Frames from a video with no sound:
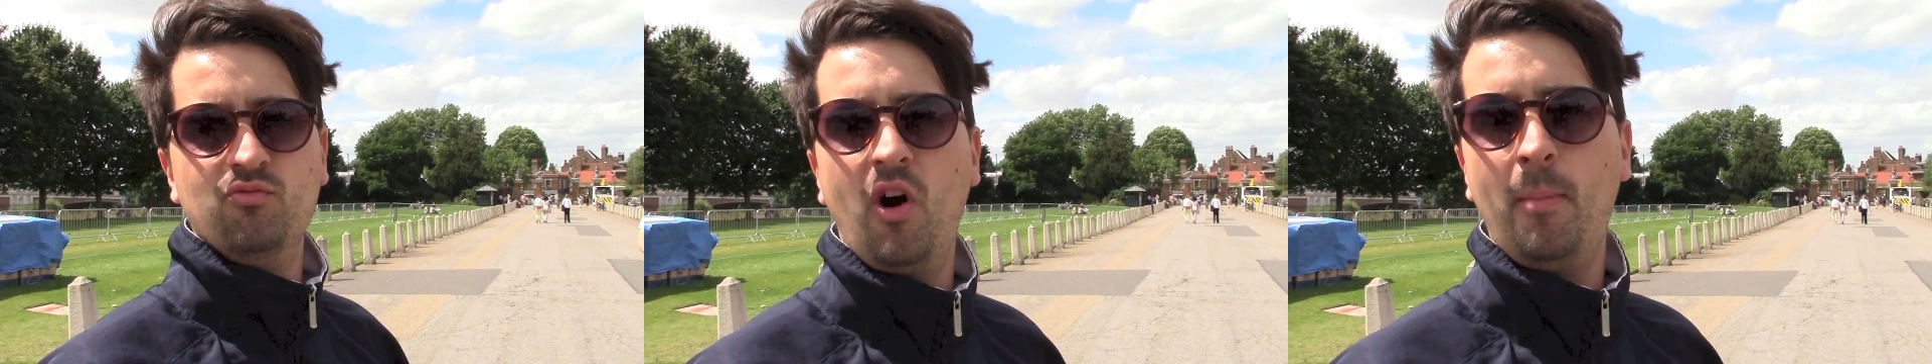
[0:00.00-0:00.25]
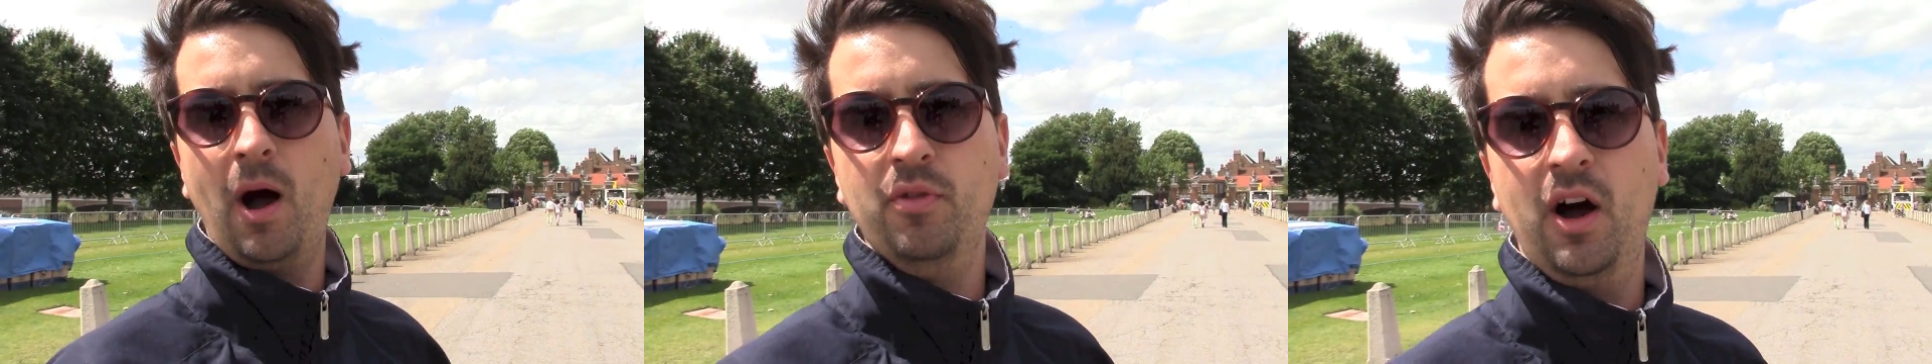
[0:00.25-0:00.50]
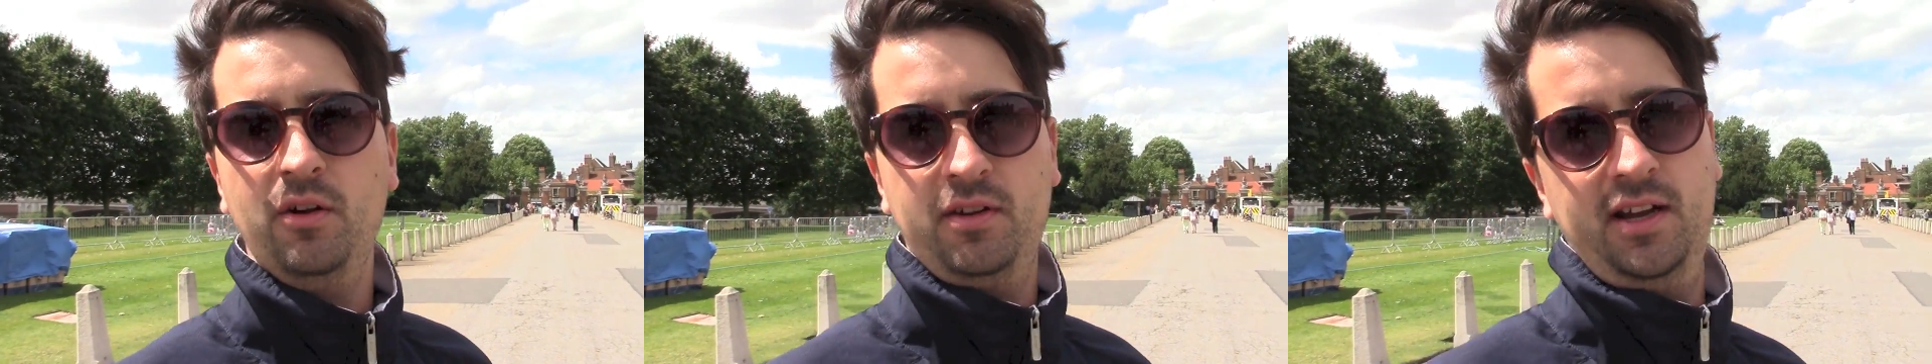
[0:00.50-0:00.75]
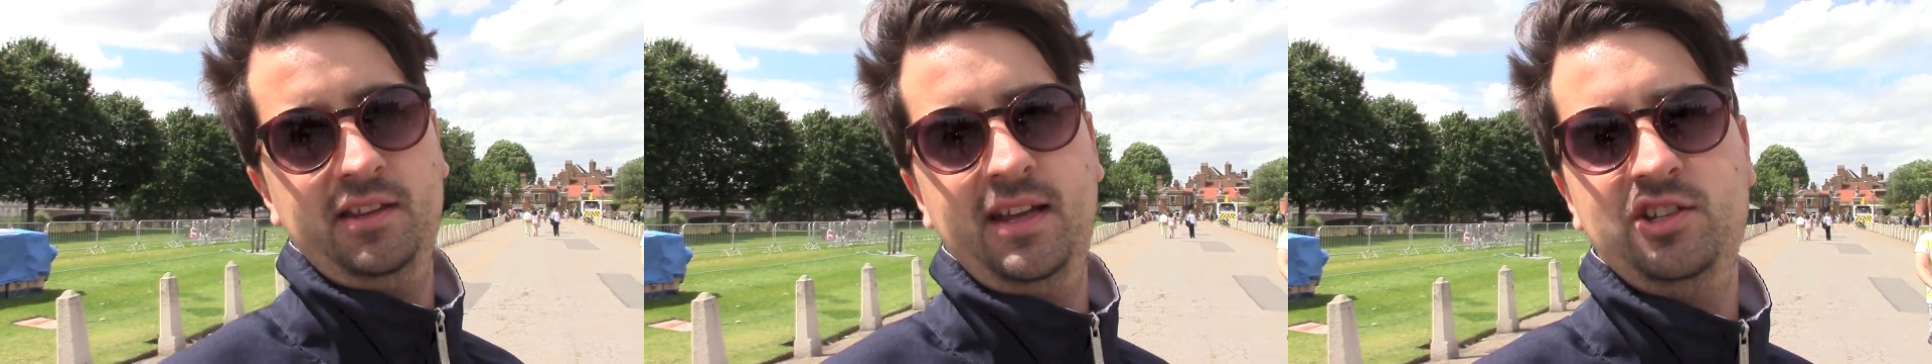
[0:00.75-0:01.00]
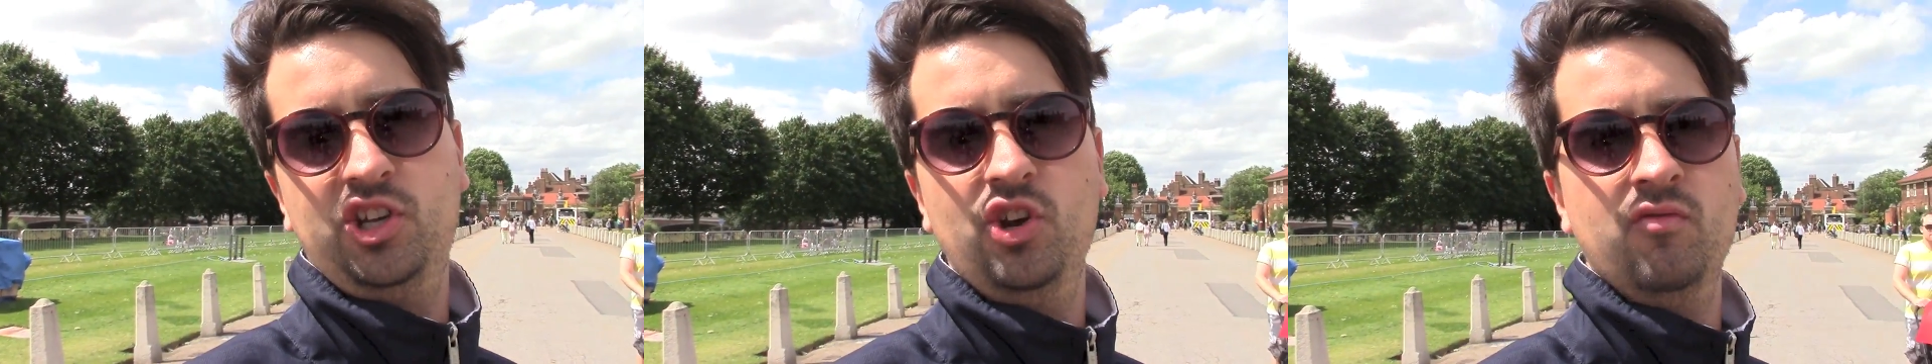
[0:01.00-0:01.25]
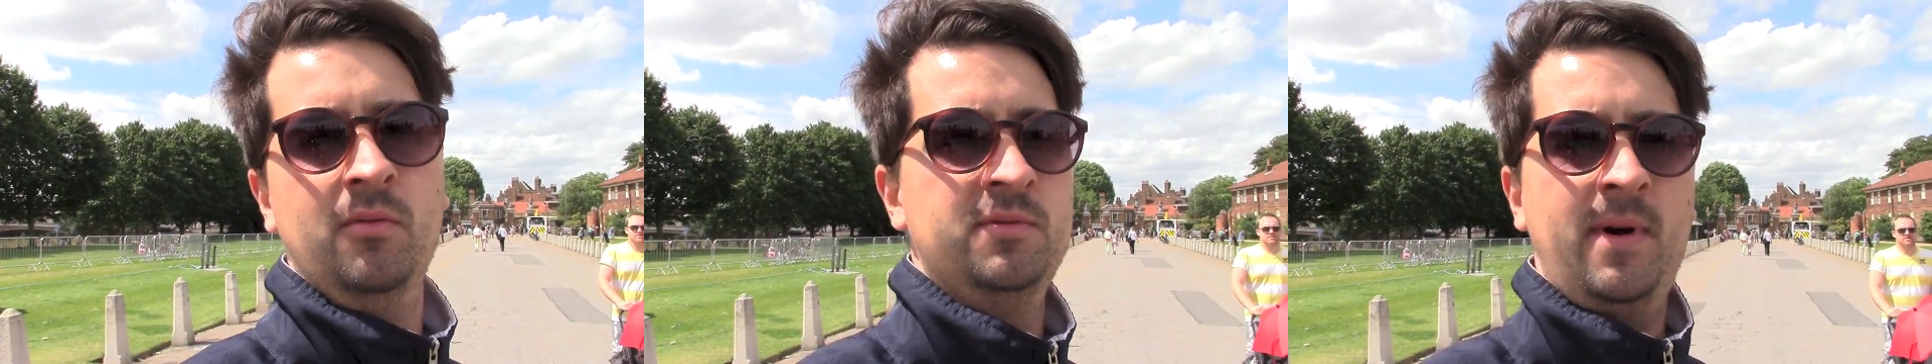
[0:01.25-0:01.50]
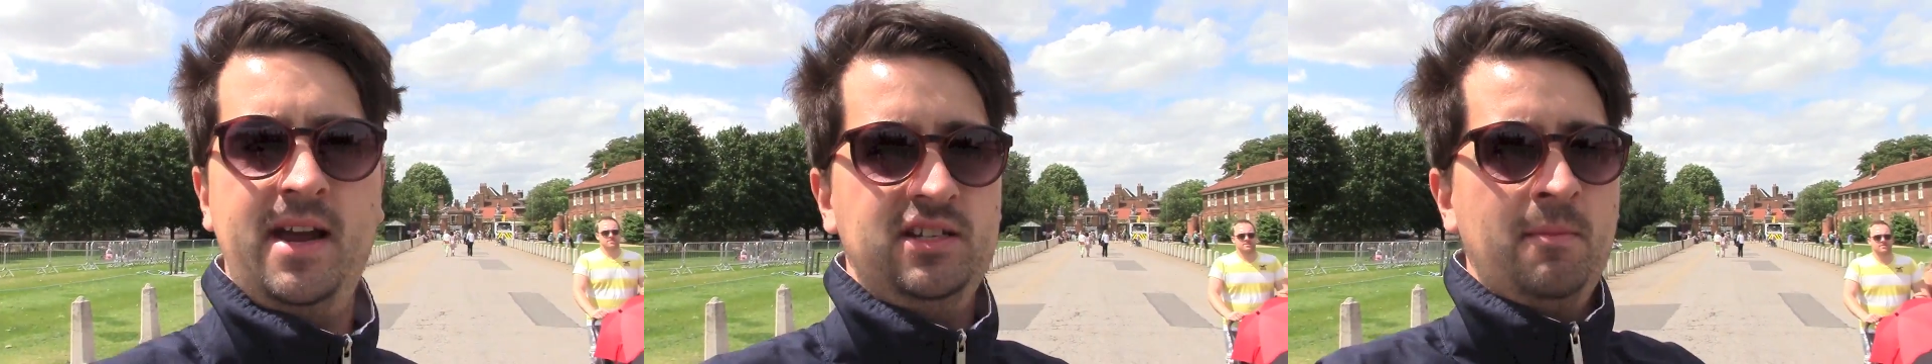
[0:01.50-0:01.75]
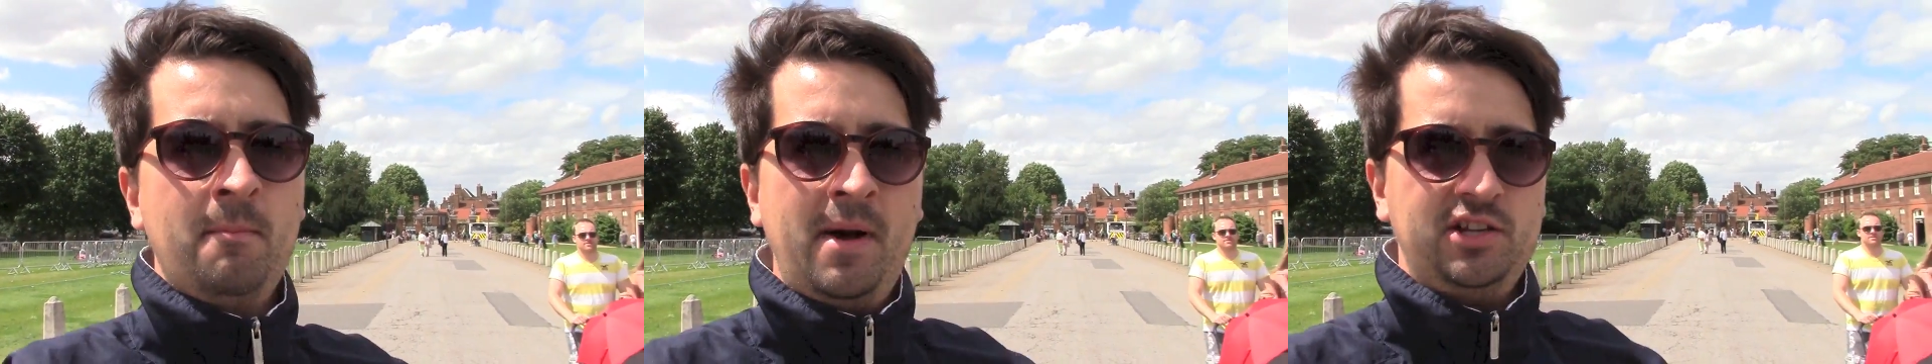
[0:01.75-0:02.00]
Robbo though, he'd need two rooms, mate.
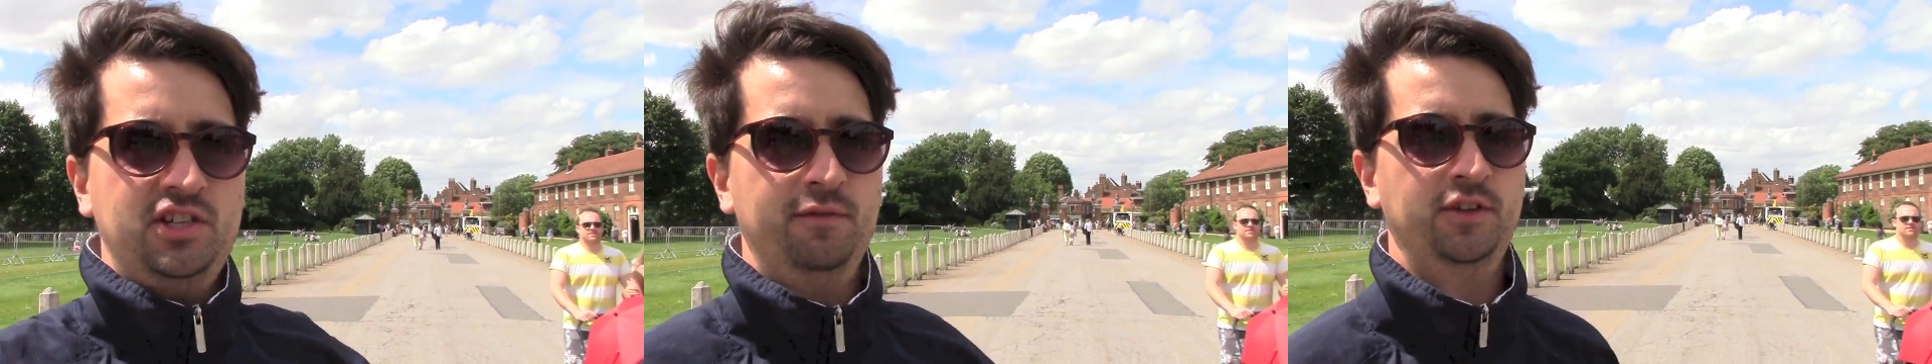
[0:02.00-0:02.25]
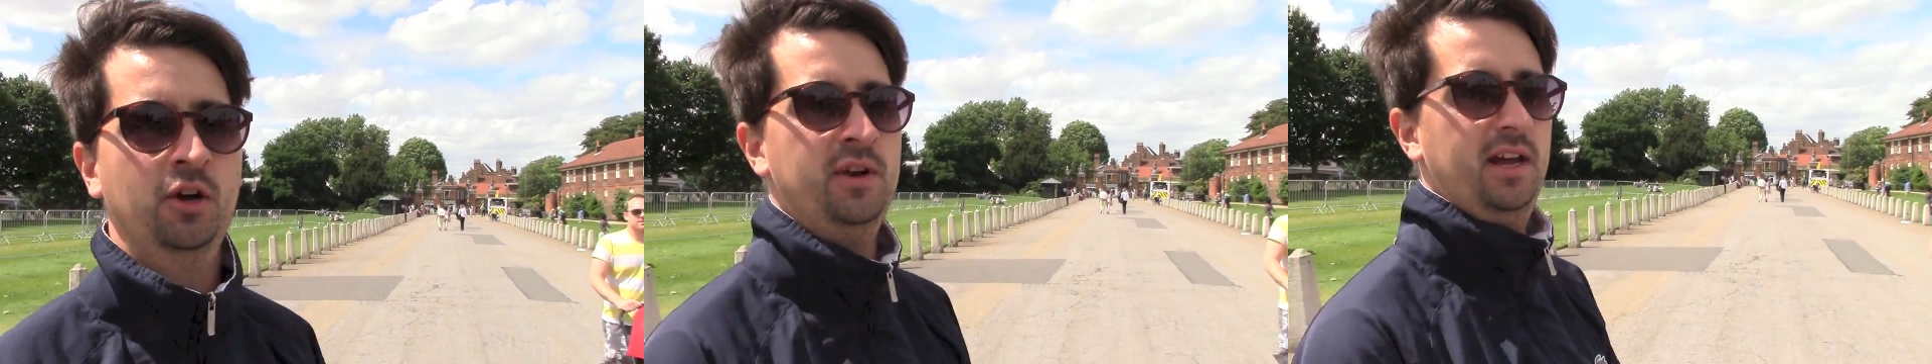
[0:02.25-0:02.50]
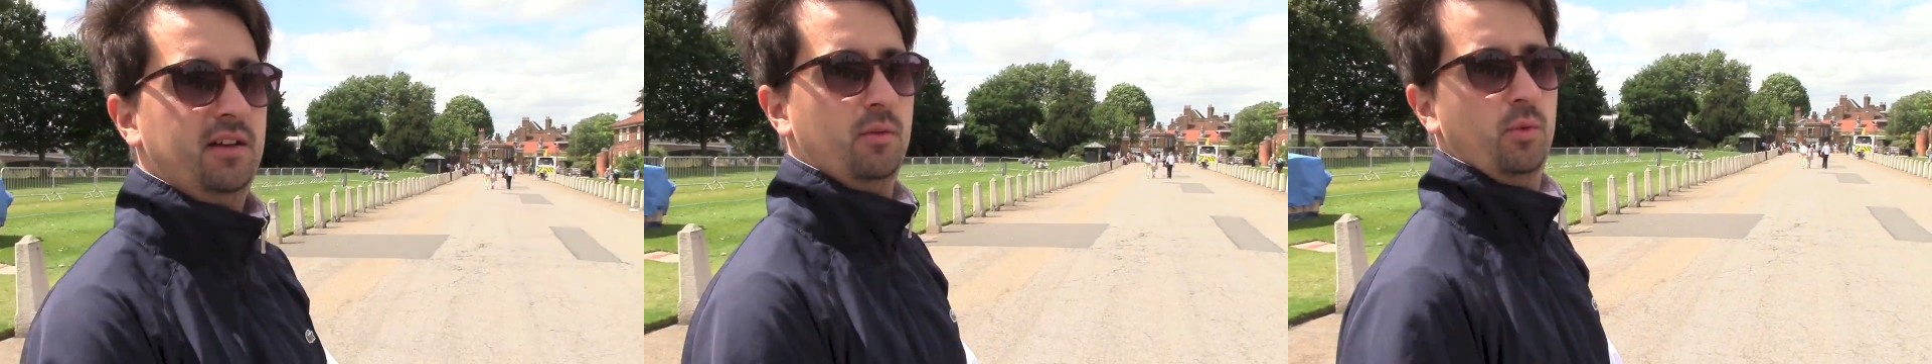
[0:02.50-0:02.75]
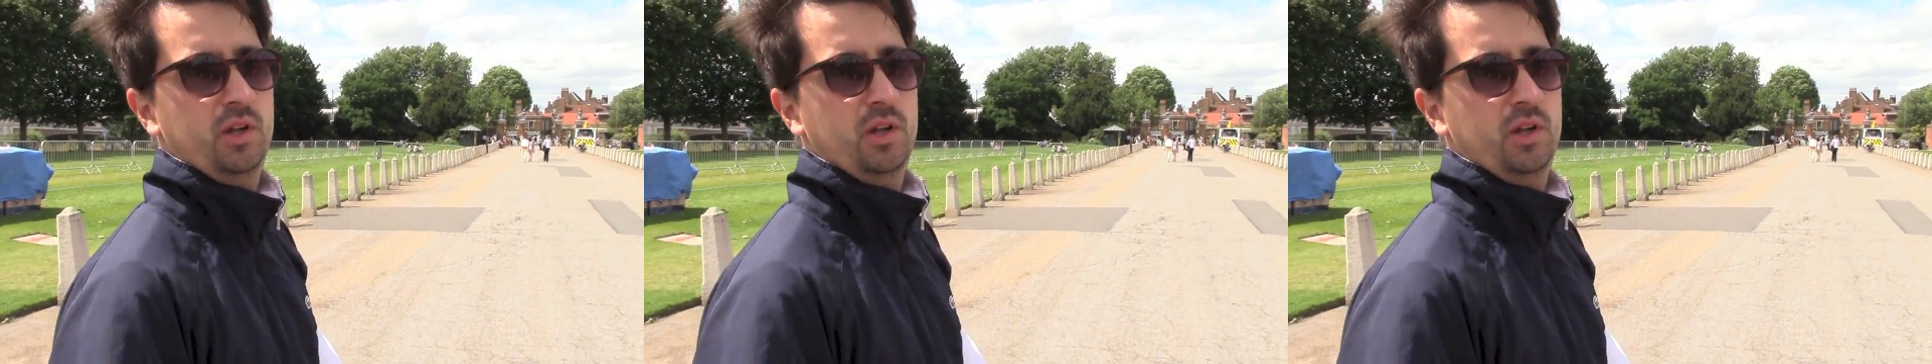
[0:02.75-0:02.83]
He's a massive unit.